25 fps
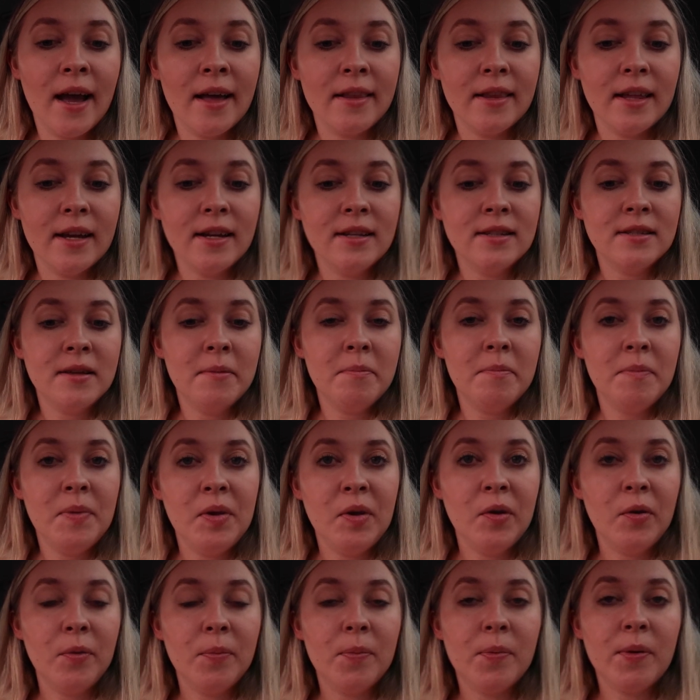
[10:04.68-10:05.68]
I like to
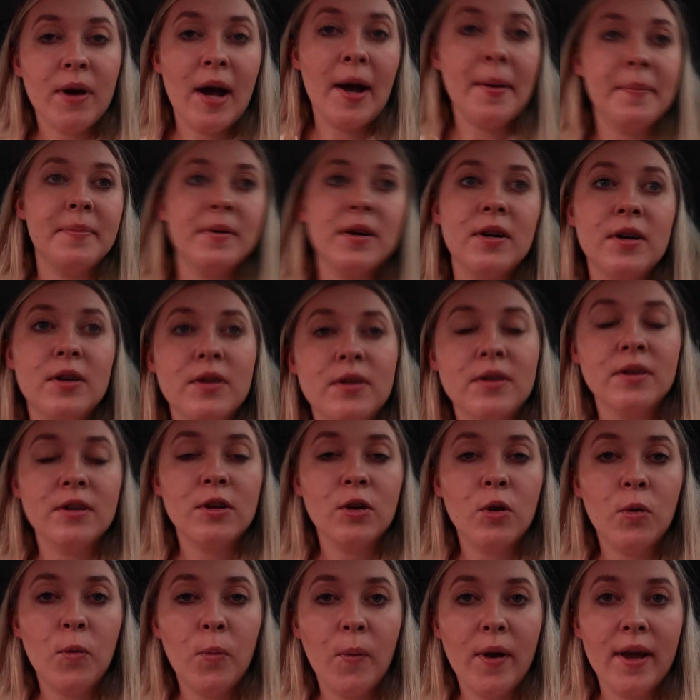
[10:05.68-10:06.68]
meal prep
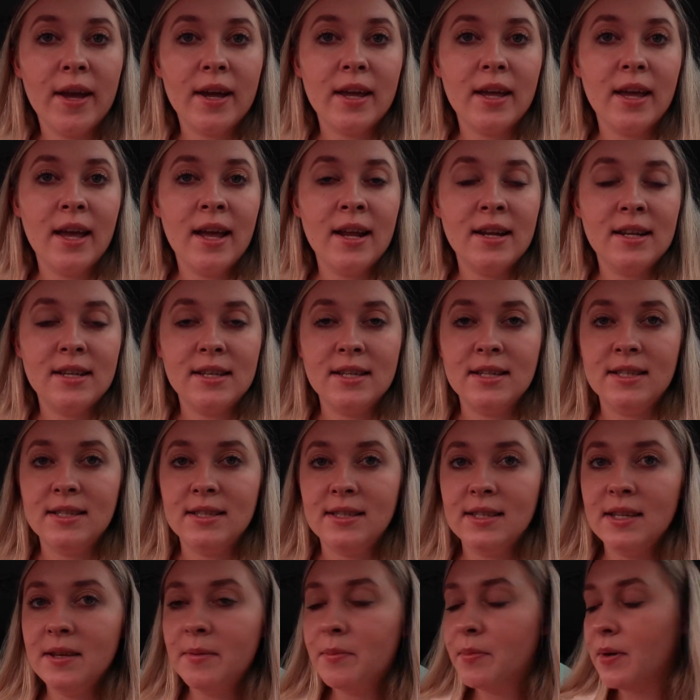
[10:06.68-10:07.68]
quick and
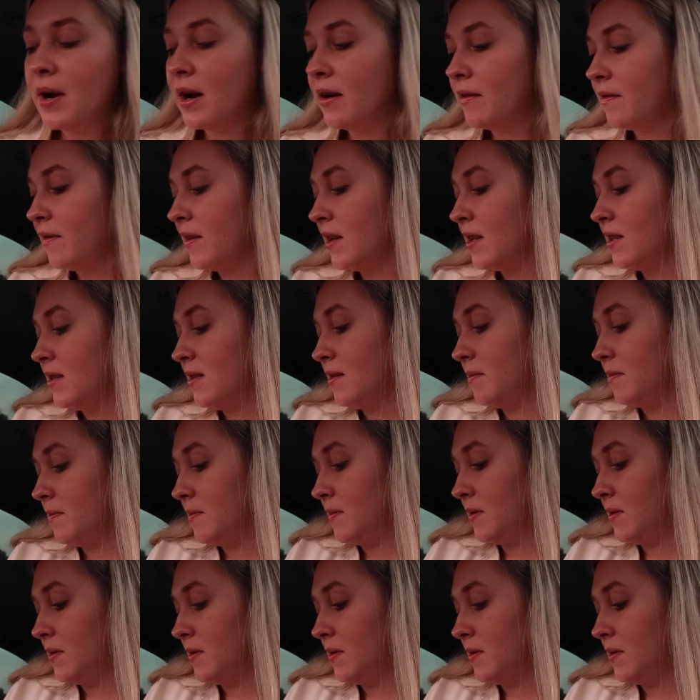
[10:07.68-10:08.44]
easy breakfast